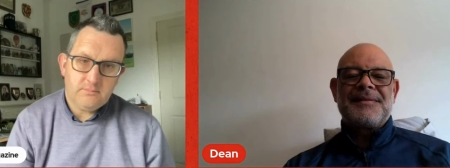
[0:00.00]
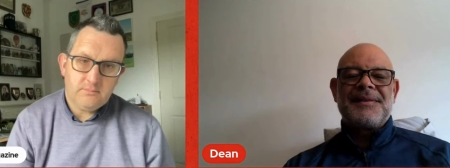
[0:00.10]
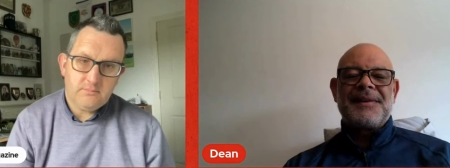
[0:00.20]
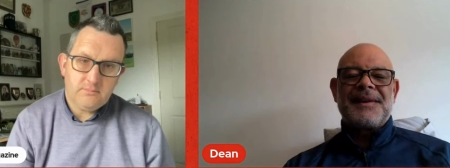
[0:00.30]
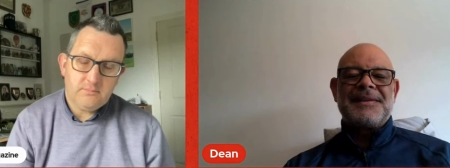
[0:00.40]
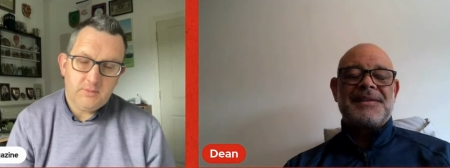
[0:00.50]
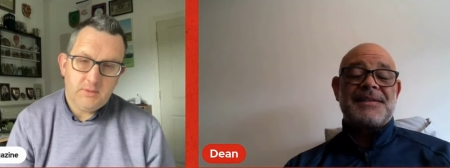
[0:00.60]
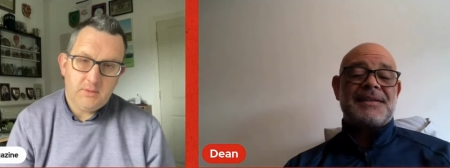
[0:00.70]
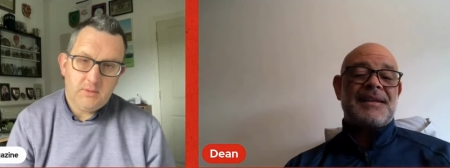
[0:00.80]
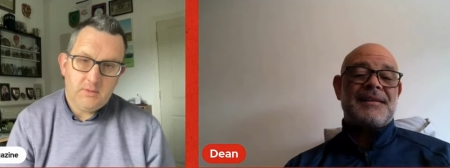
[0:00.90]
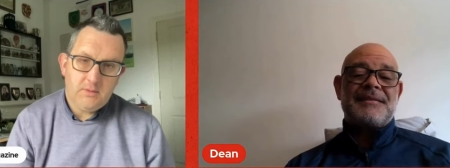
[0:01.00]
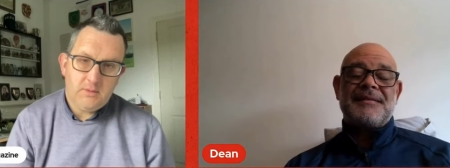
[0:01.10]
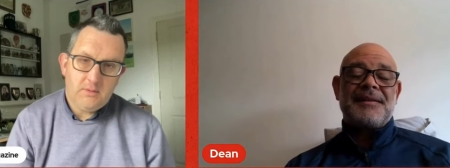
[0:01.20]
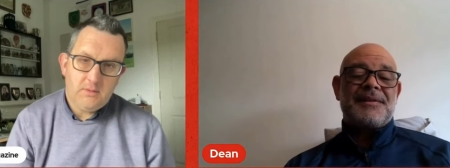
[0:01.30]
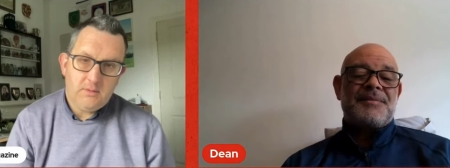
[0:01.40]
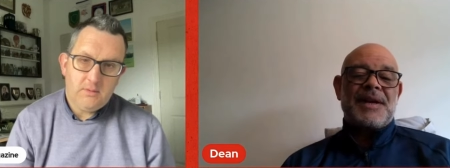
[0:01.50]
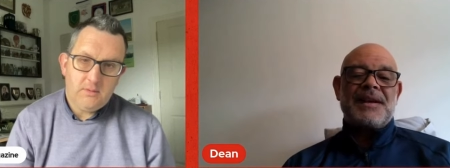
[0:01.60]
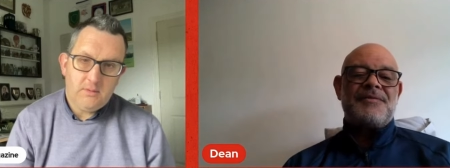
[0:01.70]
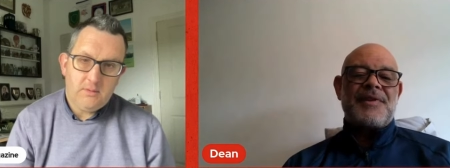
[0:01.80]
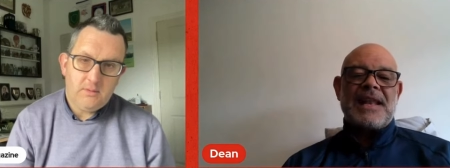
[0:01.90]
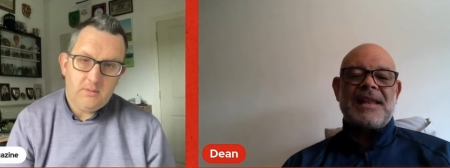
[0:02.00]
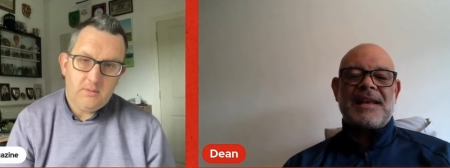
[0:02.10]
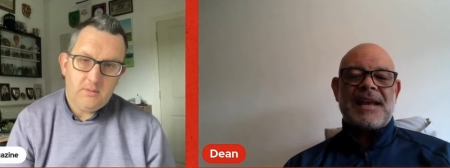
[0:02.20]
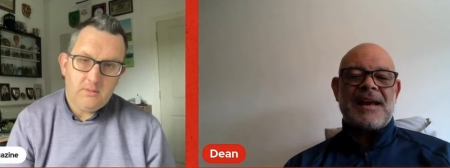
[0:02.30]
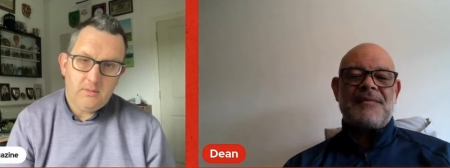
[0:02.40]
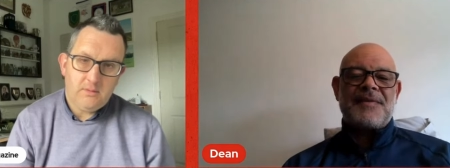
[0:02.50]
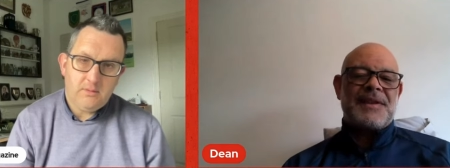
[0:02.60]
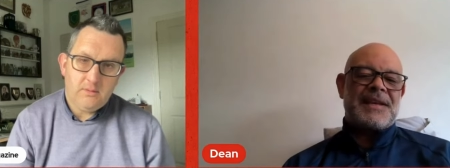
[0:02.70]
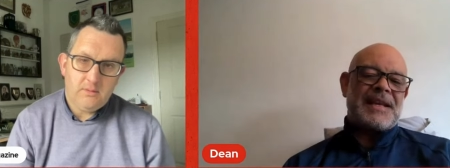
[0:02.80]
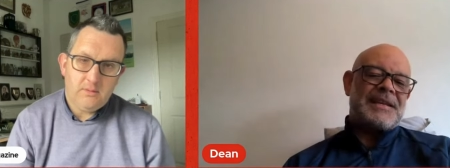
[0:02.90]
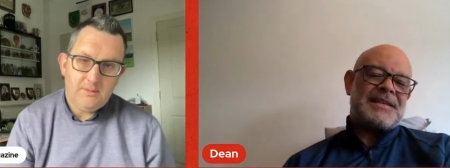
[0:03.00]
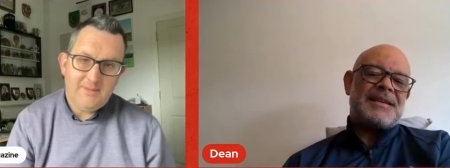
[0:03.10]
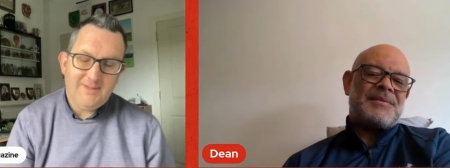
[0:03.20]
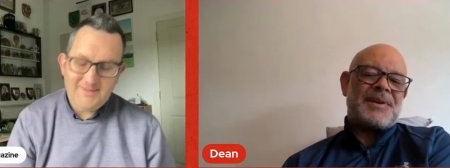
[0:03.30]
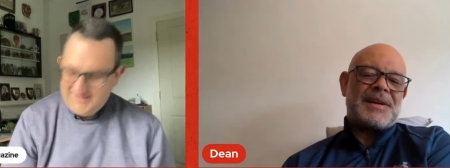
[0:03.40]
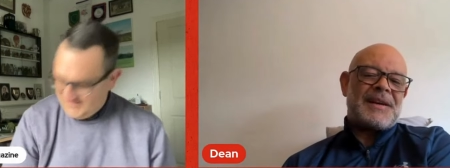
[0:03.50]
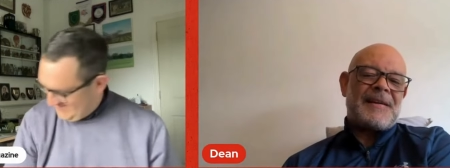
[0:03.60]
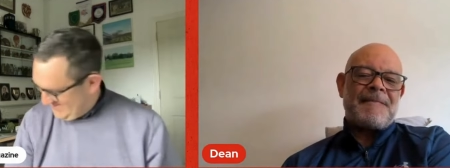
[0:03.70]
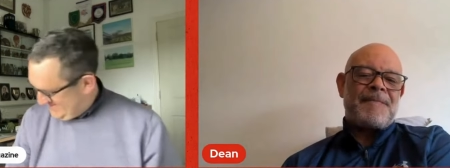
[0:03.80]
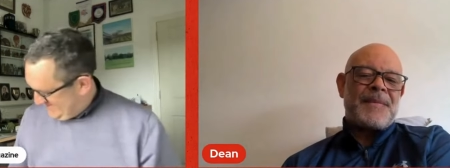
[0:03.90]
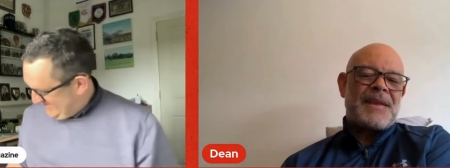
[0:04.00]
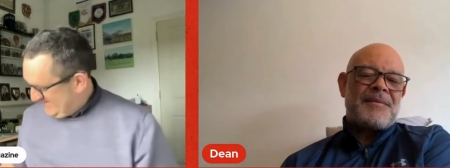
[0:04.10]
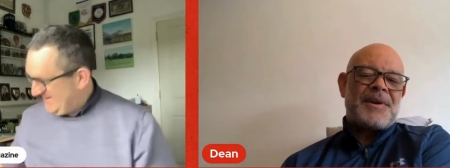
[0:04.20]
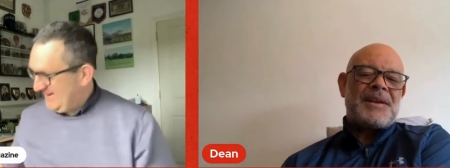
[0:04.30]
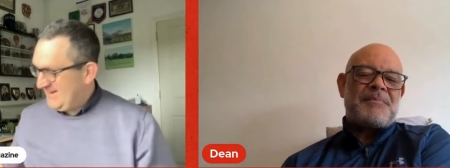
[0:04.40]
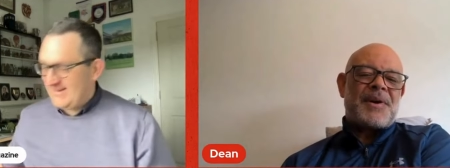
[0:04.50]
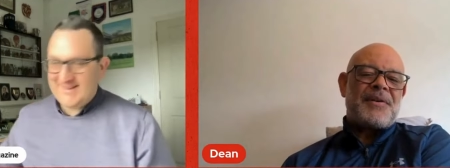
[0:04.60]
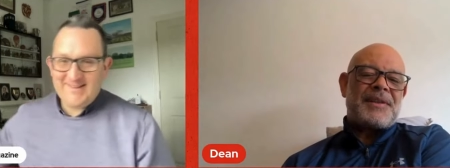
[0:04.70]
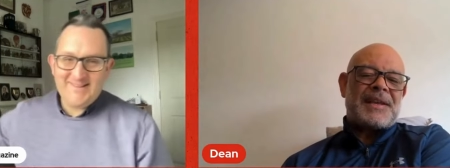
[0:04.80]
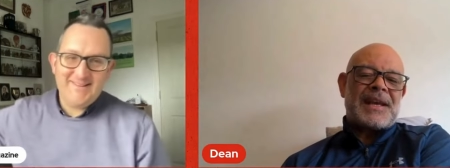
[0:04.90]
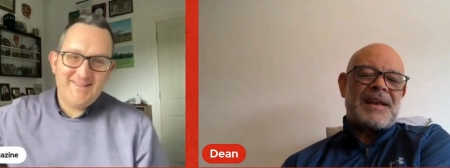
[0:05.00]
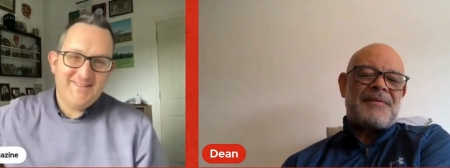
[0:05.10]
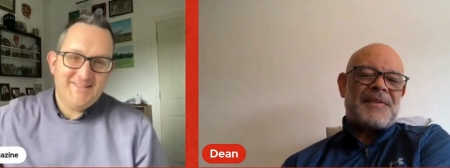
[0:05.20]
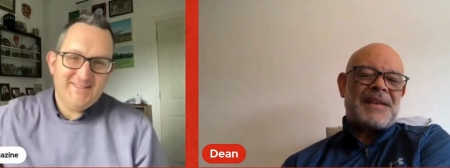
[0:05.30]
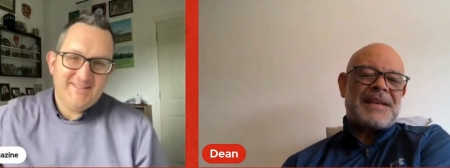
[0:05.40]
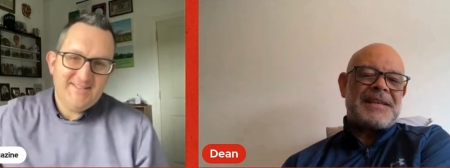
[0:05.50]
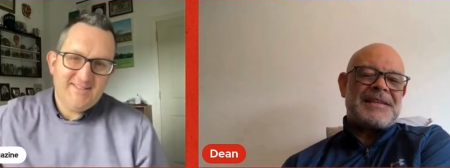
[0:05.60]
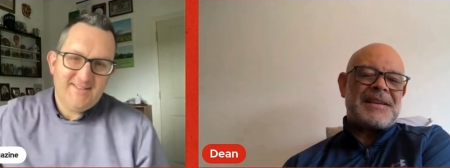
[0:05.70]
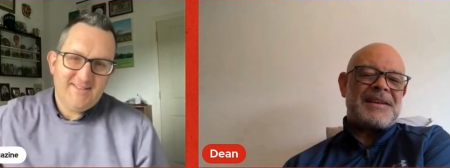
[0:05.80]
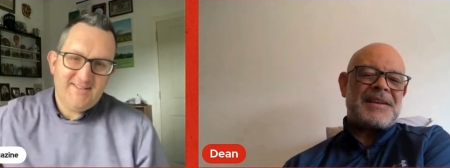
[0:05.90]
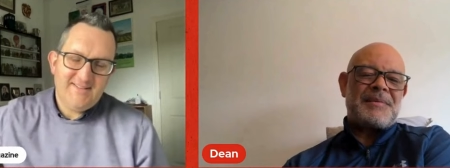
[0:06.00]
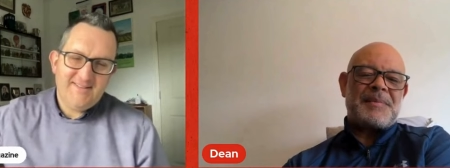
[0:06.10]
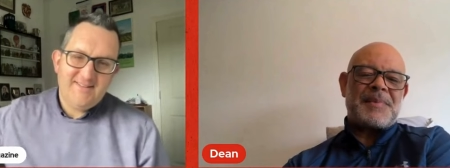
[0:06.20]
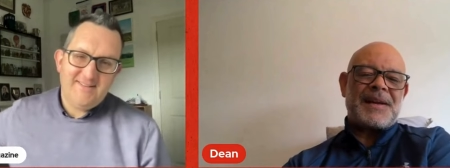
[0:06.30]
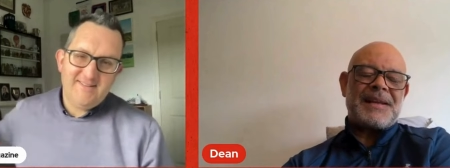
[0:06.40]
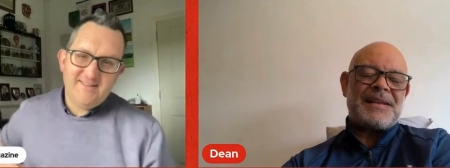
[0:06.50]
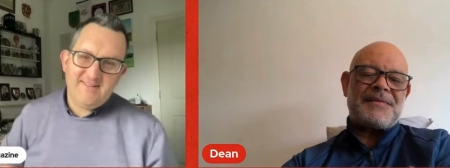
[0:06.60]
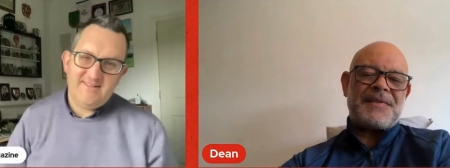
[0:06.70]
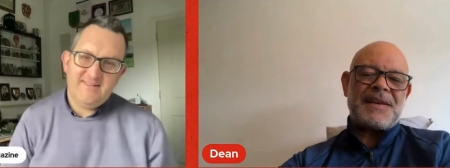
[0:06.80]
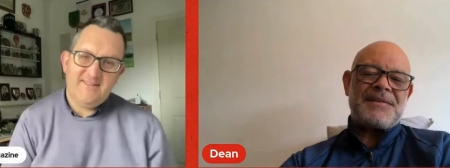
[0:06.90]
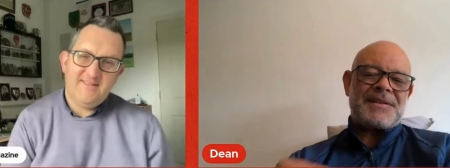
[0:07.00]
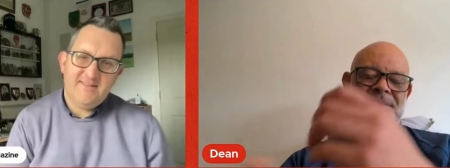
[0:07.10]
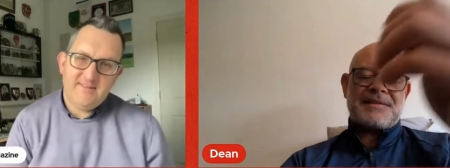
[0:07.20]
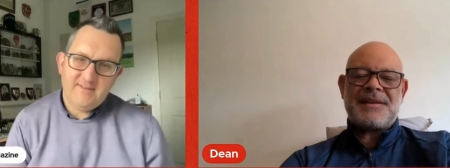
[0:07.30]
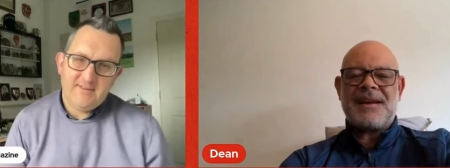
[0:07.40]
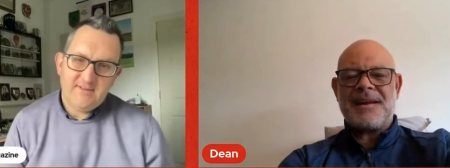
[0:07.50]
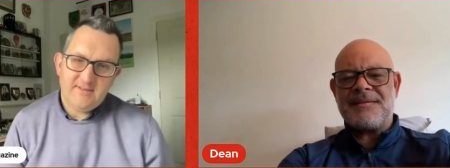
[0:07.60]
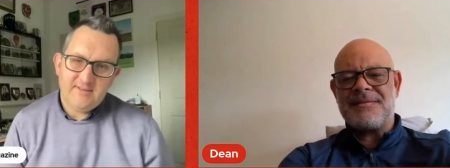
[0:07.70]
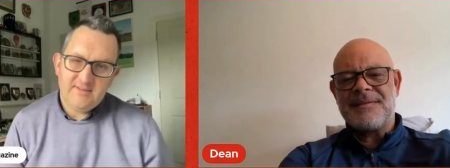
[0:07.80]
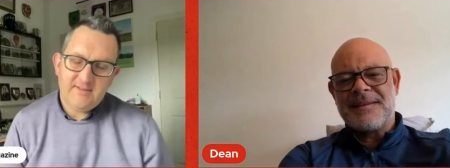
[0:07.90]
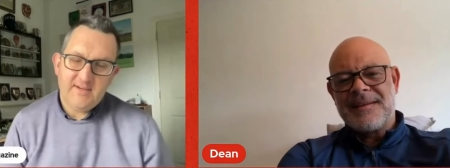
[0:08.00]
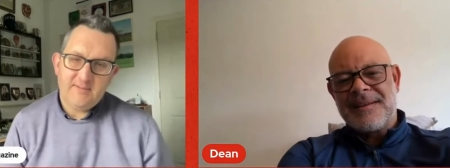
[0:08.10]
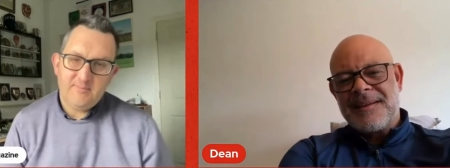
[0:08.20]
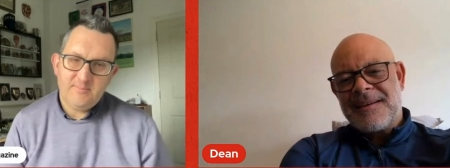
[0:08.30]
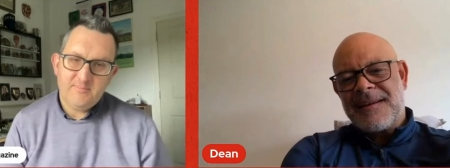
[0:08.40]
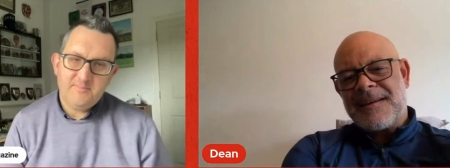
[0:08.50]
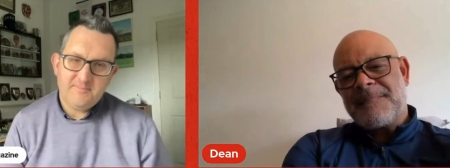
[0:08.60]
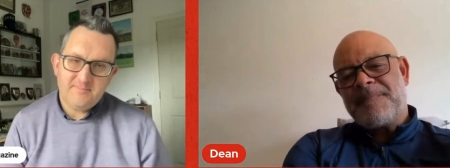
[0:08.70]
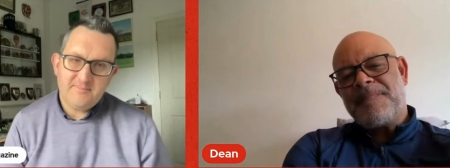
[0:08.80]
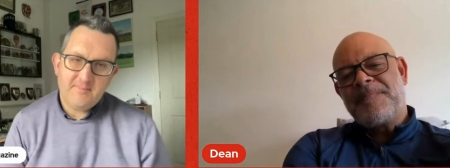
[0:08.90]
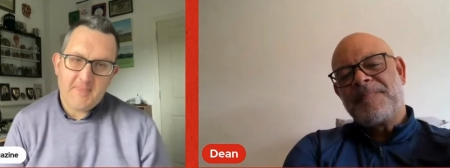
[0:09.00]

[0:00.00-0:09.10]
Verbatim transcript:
Speaker 1: and you think, God, we only rent the game from the kids that were we're only buying the game from the kids that are going to be playing in the future. So yeah. Um,